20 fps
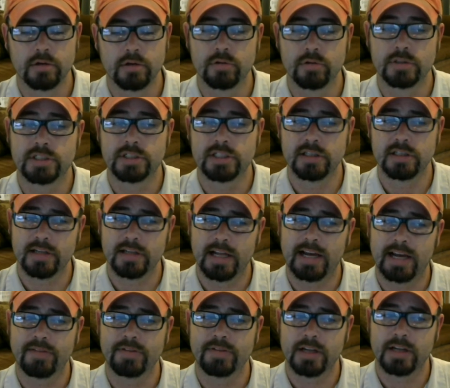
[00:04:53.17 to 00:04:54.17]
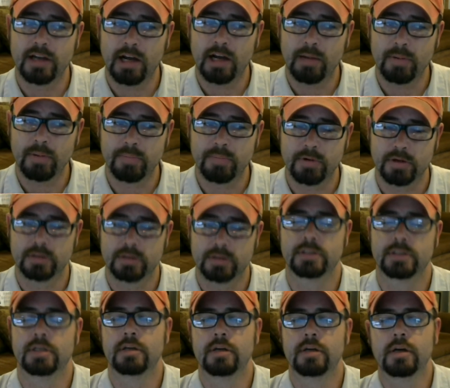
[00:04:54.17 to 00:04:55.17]
who is still alive in the comic
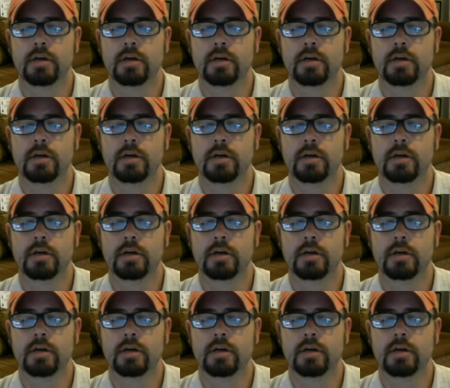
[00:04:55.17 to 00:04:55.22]
books.